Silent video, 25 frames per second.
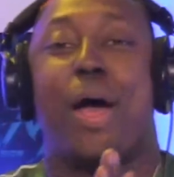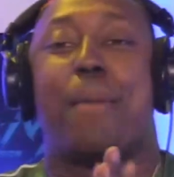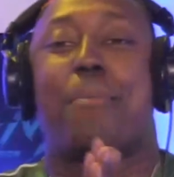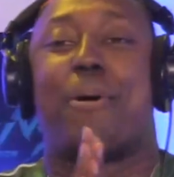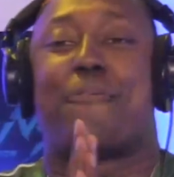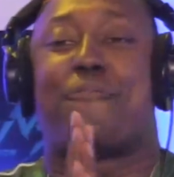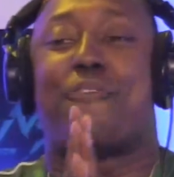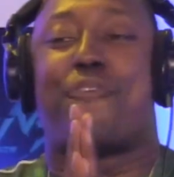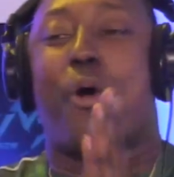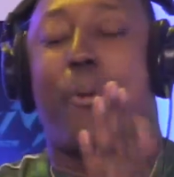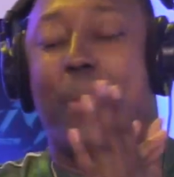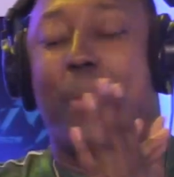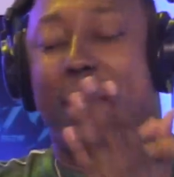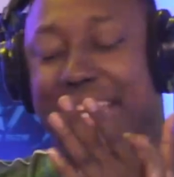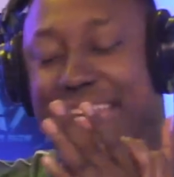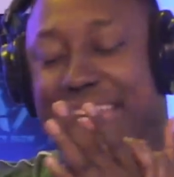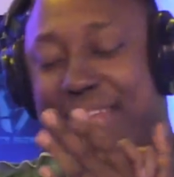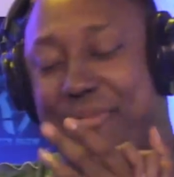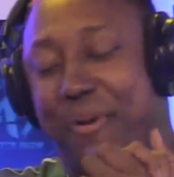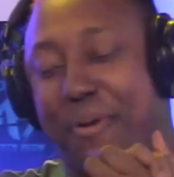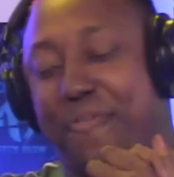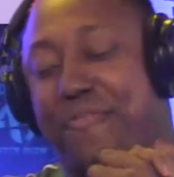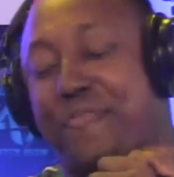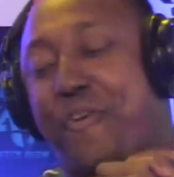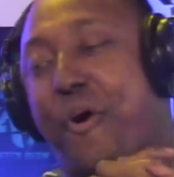Before
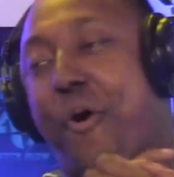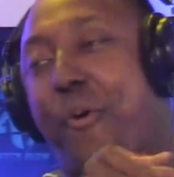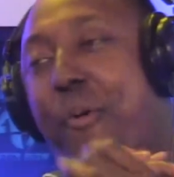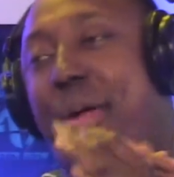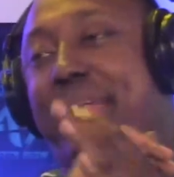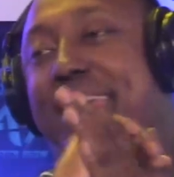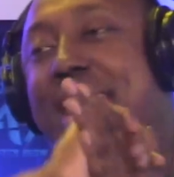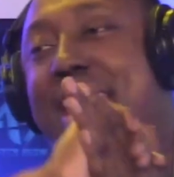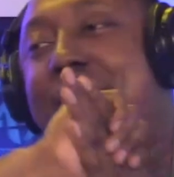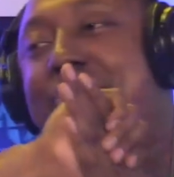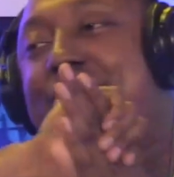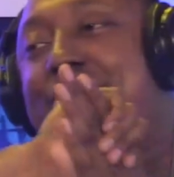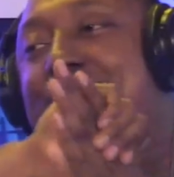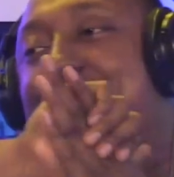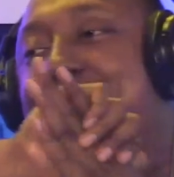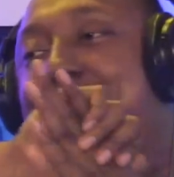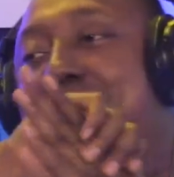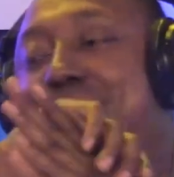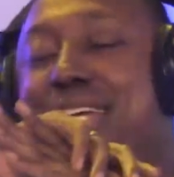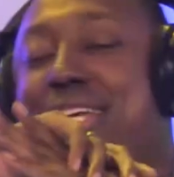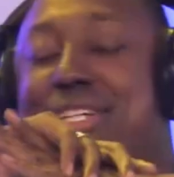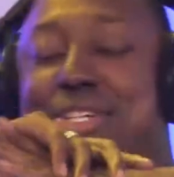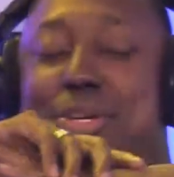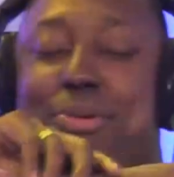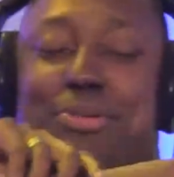we delve into
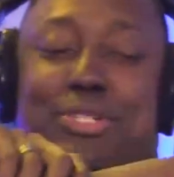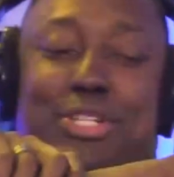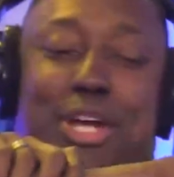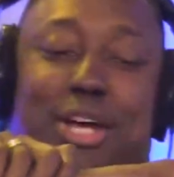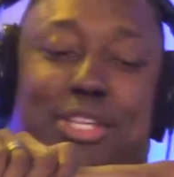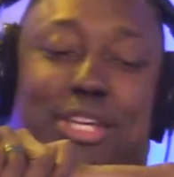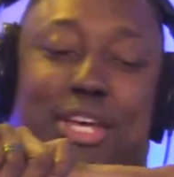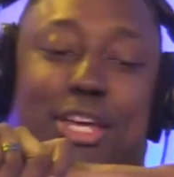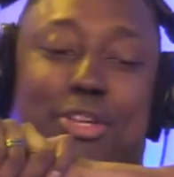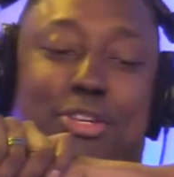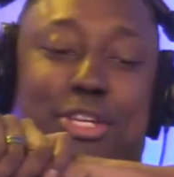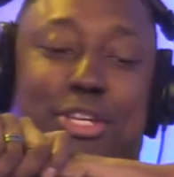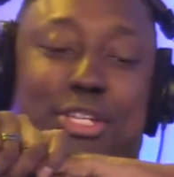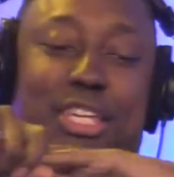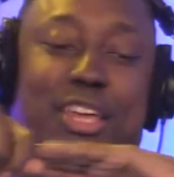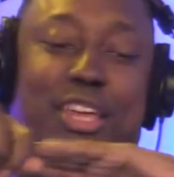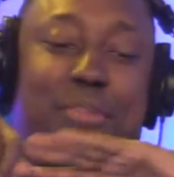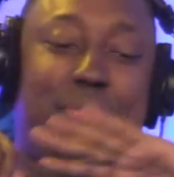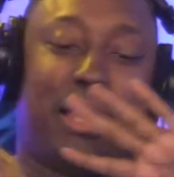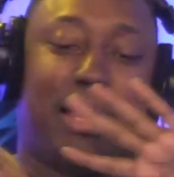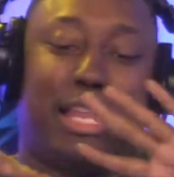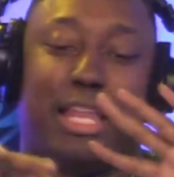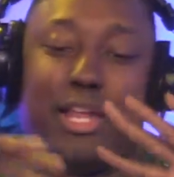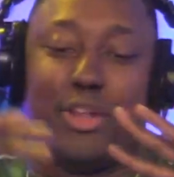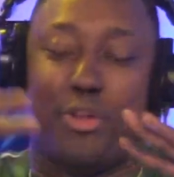those issues, Chauncey, can you just
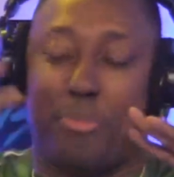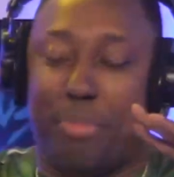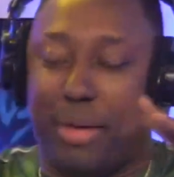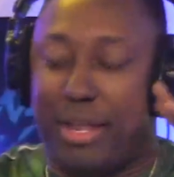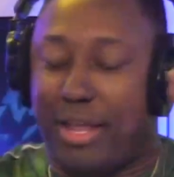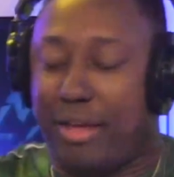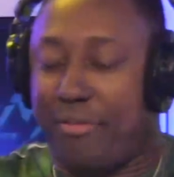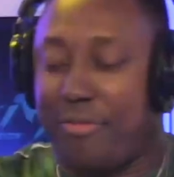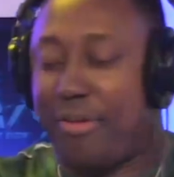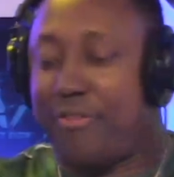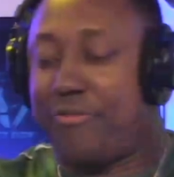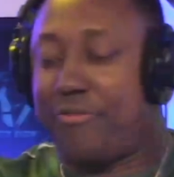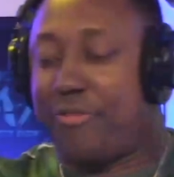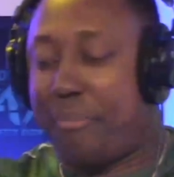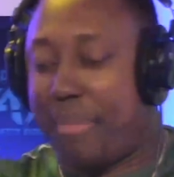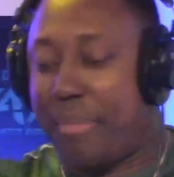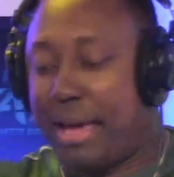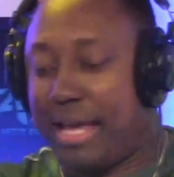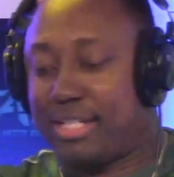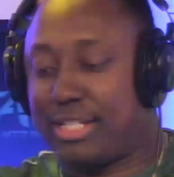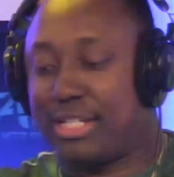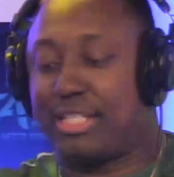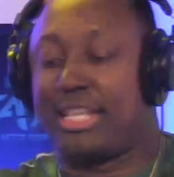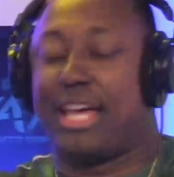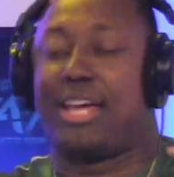give me a little bit of
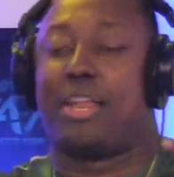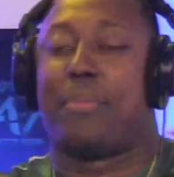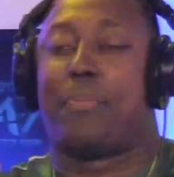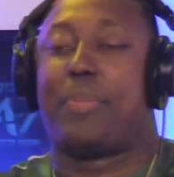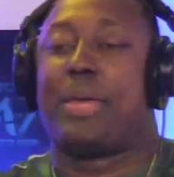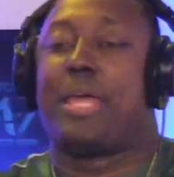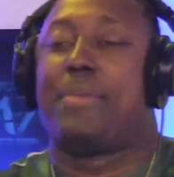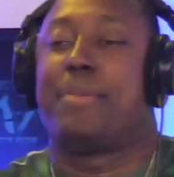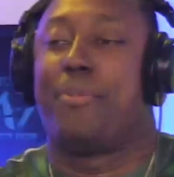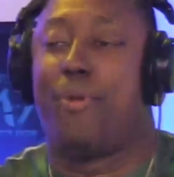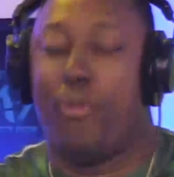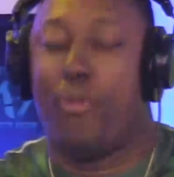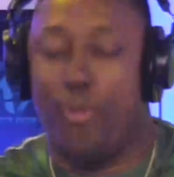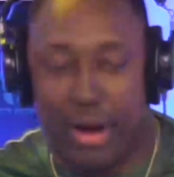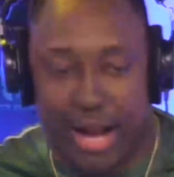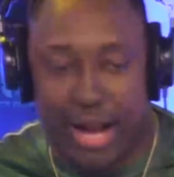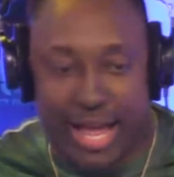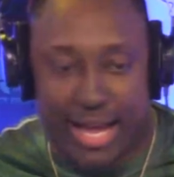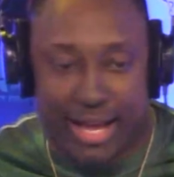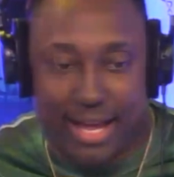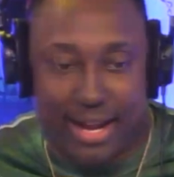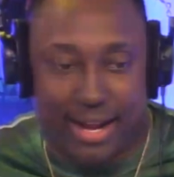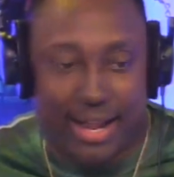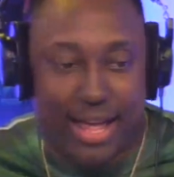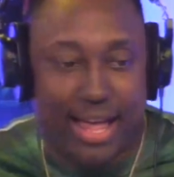information? Tell the people where
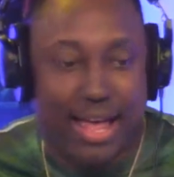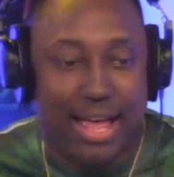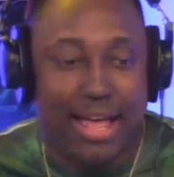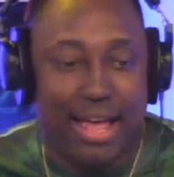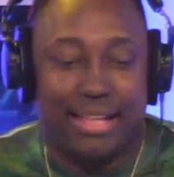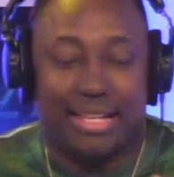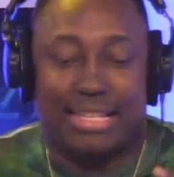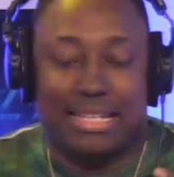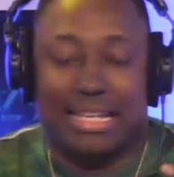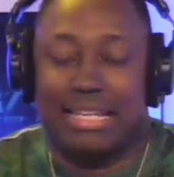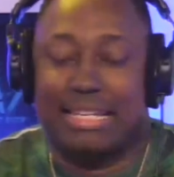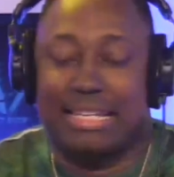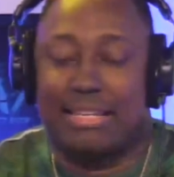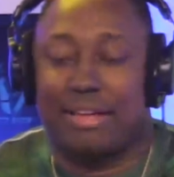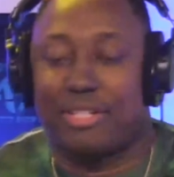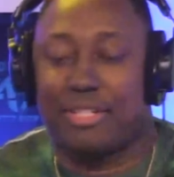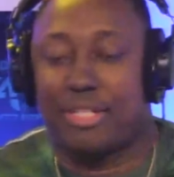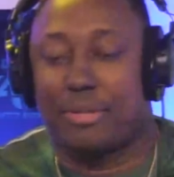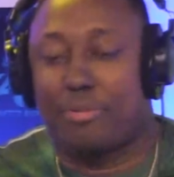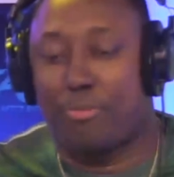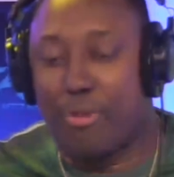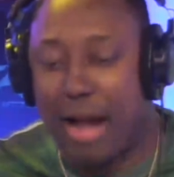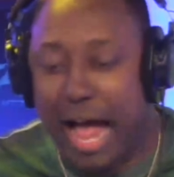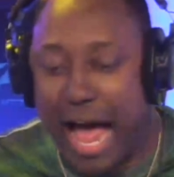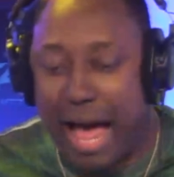they can
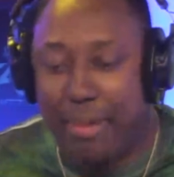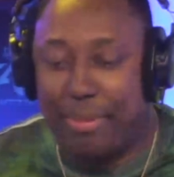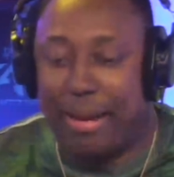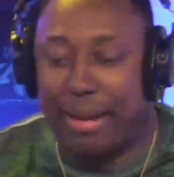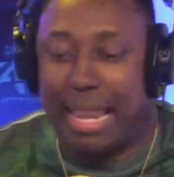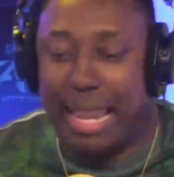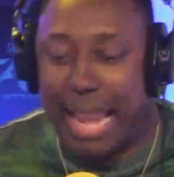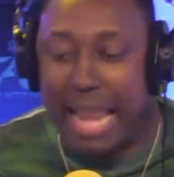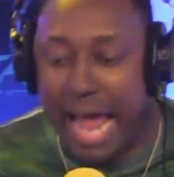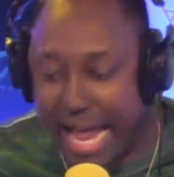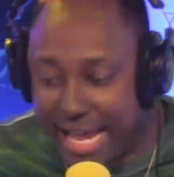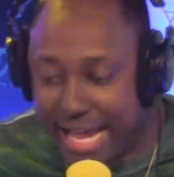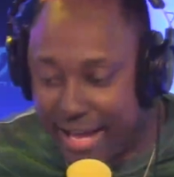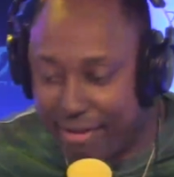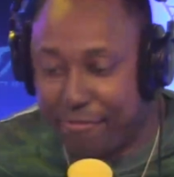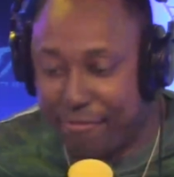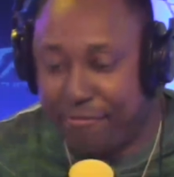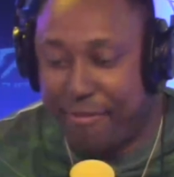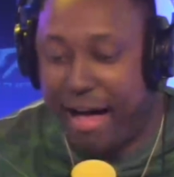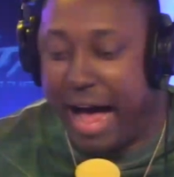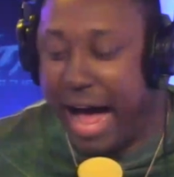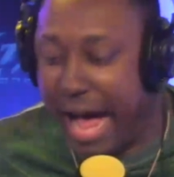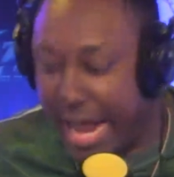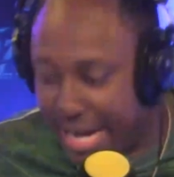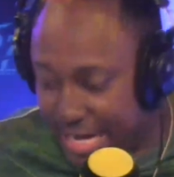subscribe and like and
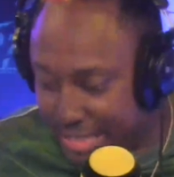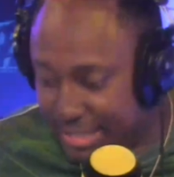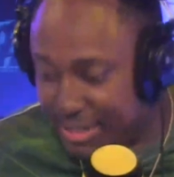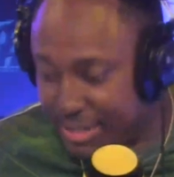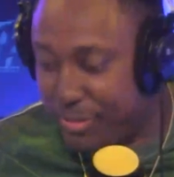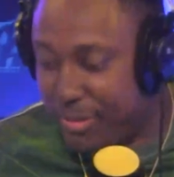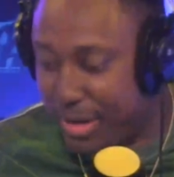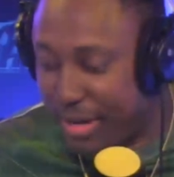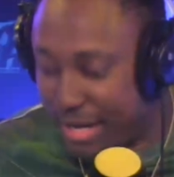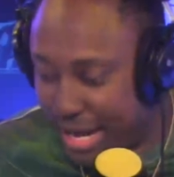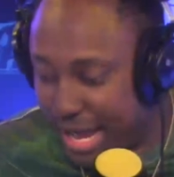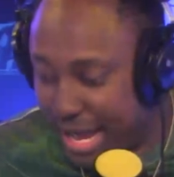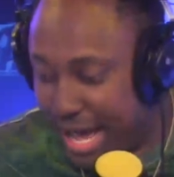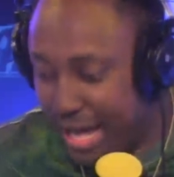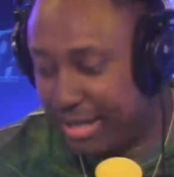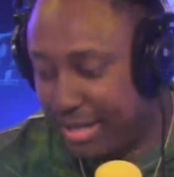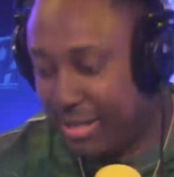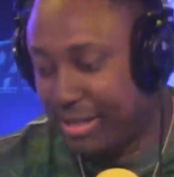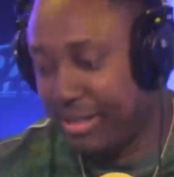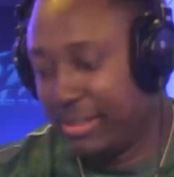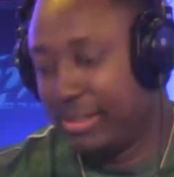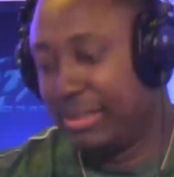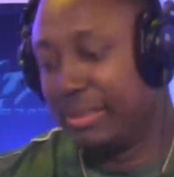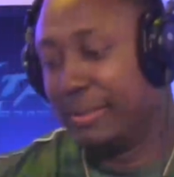find us and whatnot. For